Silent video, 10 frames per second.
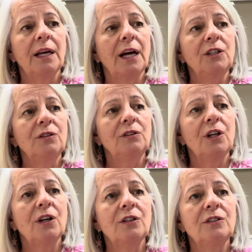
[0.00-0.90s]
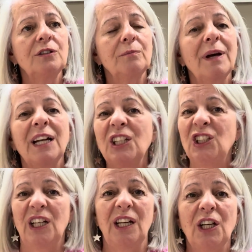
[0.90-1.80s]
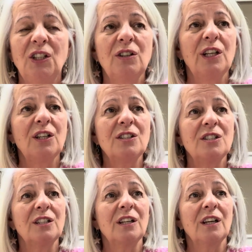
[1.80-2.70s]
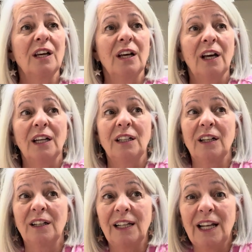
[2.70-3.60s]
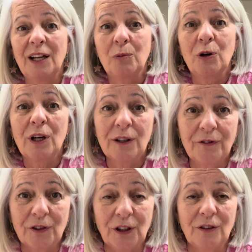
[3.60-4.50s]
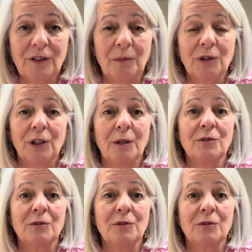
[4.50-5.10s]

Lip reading: And you learn to manage it, and you learn to kind of let it work for you sometimes.